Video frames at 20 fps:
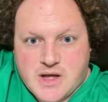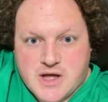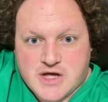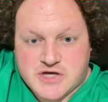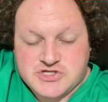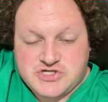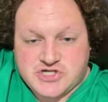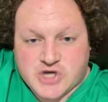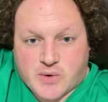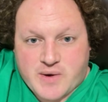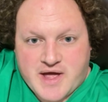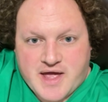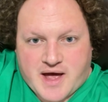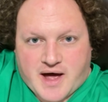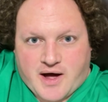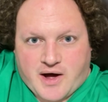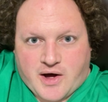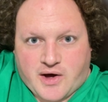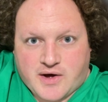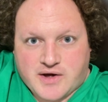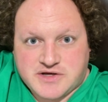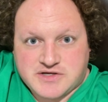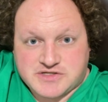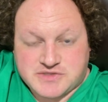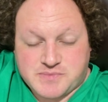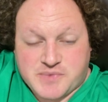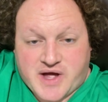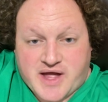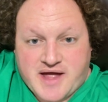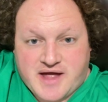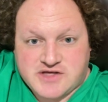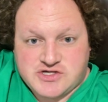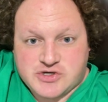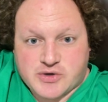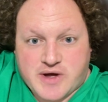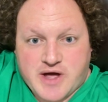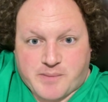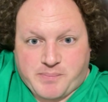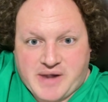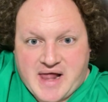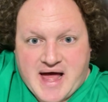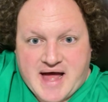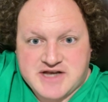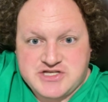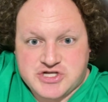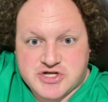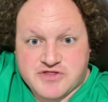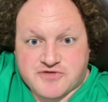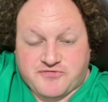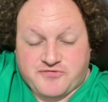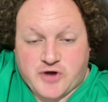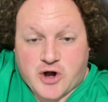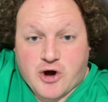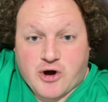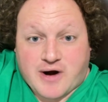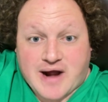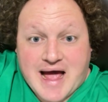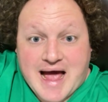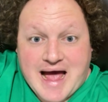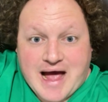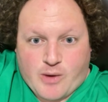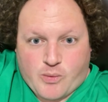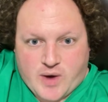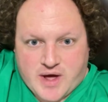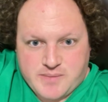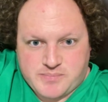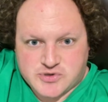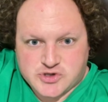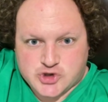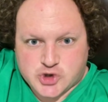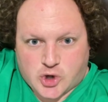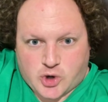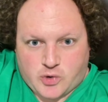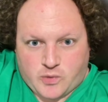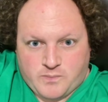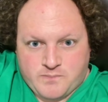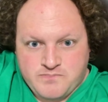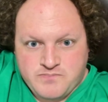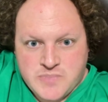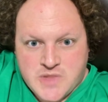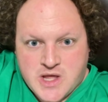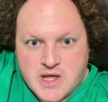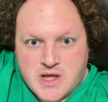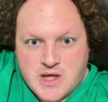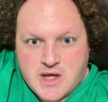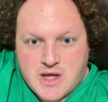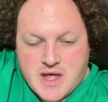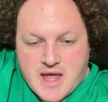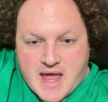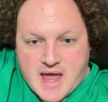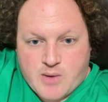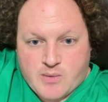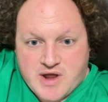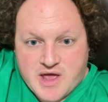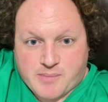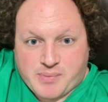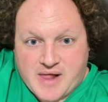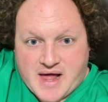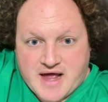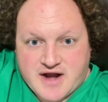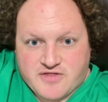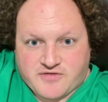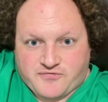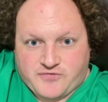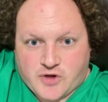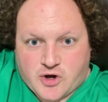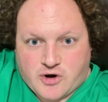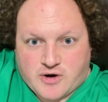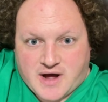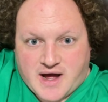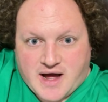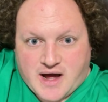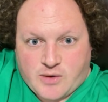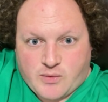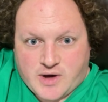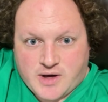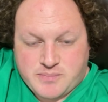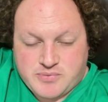so he applied to the Florida Highway Patrol. And when he applied to the Florida Highway